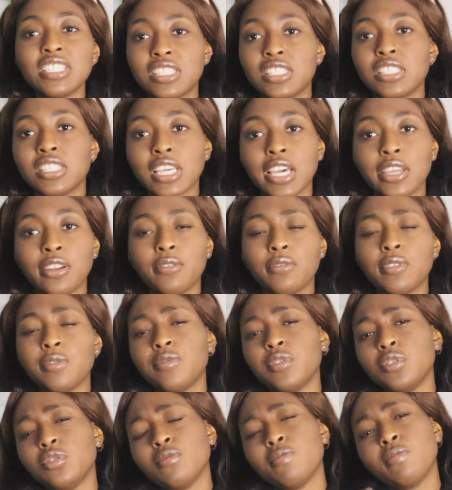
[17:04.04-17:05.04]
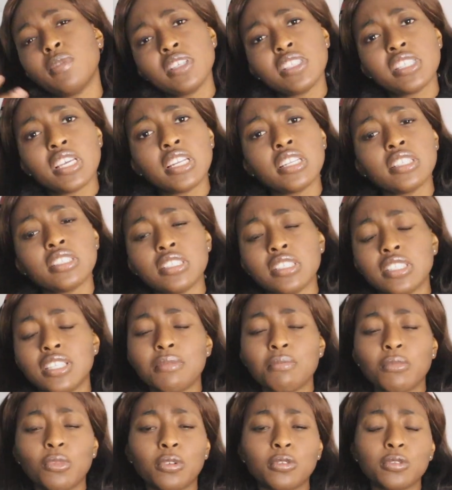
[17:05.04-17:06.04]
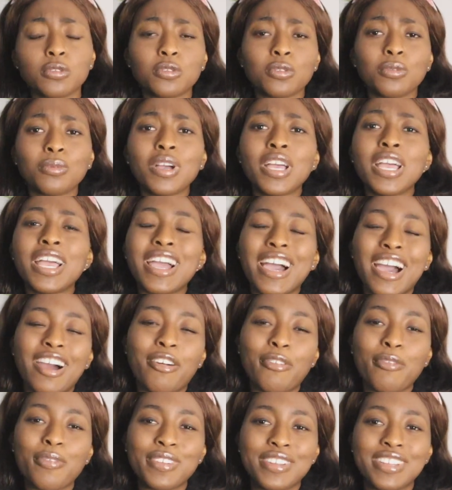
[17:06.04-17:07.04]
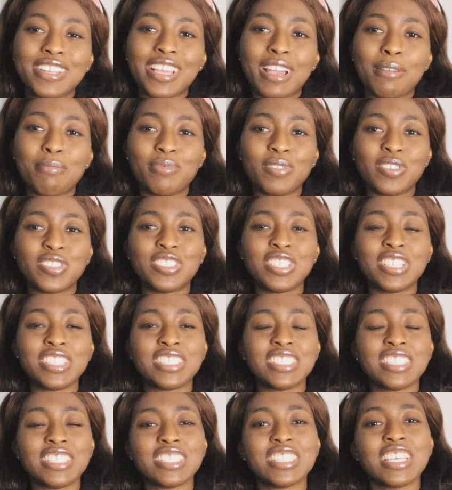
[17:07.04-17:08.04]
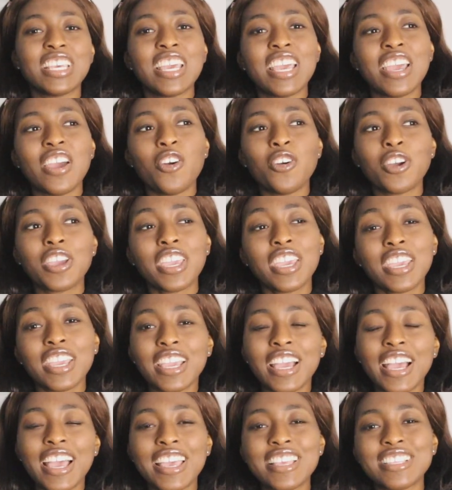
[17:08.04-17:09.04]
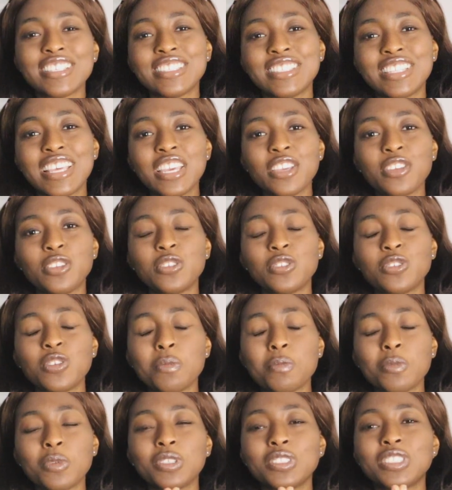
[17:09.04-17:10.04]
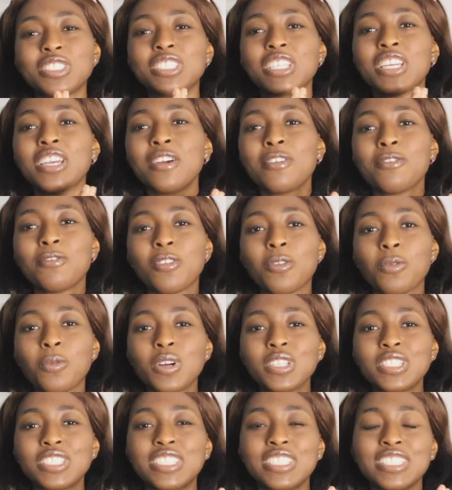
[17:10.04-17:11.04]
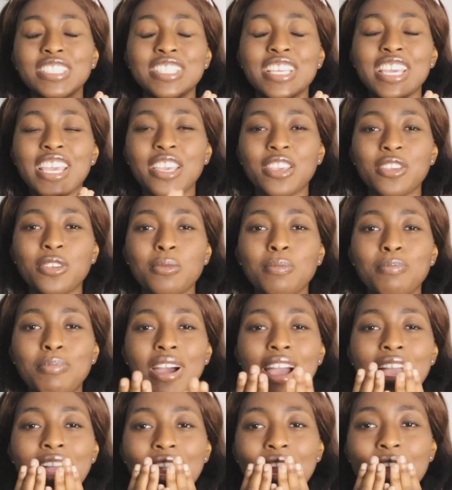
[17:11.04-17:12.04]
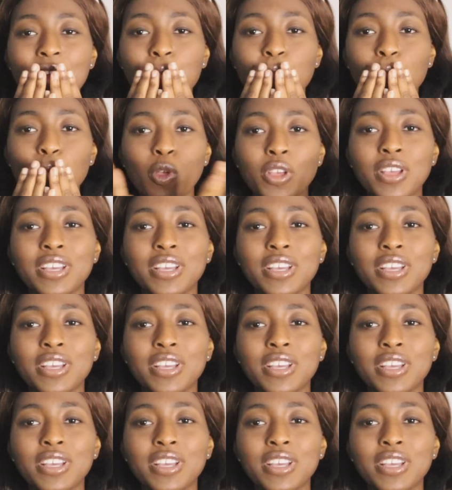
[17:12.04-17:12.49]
needs this kind of a video, please send it to them also. I'll really appreciate it. Okay guys, thank you so much for watching. Thank you. Bye.